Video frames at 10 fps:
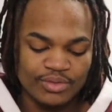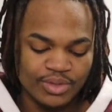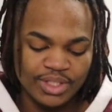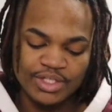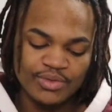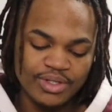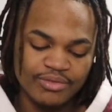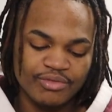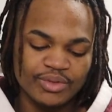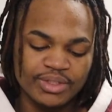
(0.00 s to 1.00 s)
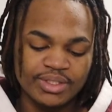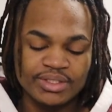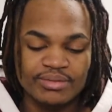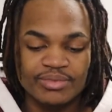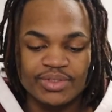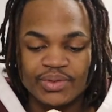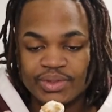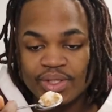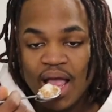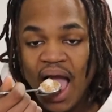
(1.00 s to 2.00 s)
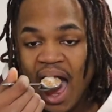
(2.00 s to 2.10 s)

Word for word: So yeah, that's why I never really eat some cereal.